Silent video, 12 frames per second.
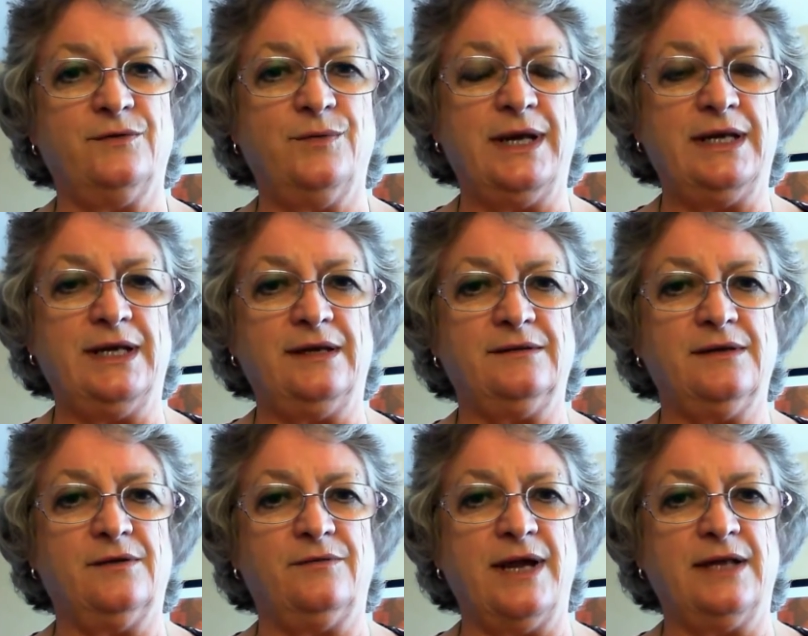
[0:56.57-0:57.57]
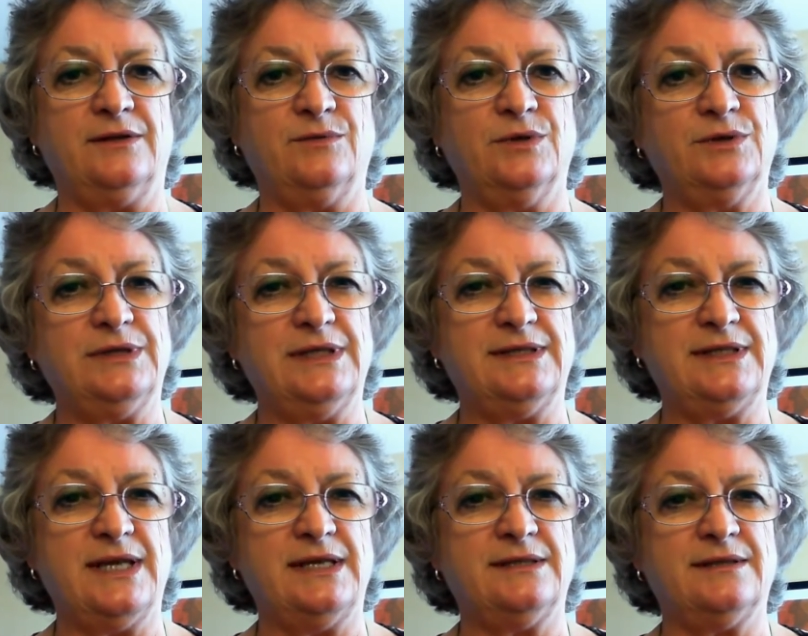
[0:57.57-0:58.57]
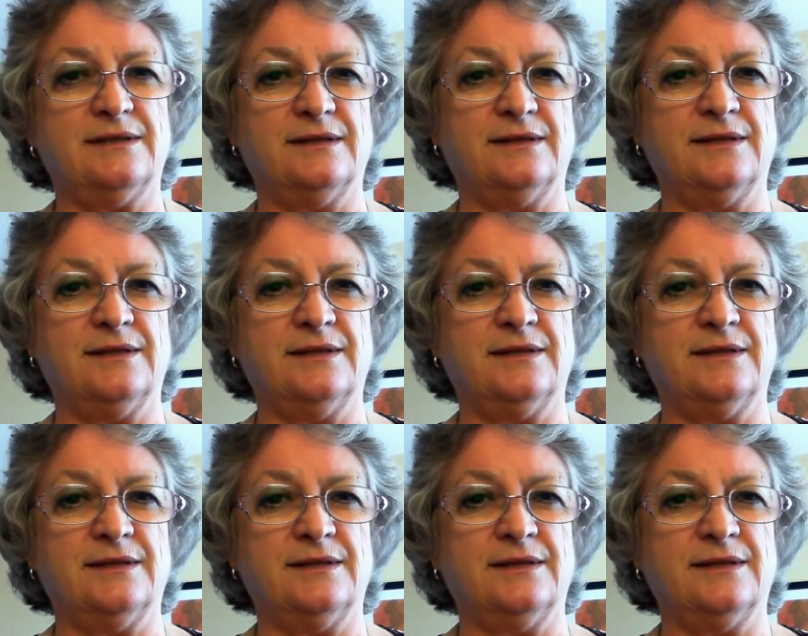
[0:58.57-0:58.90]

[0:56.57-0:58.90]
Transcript: wedding around the world these days,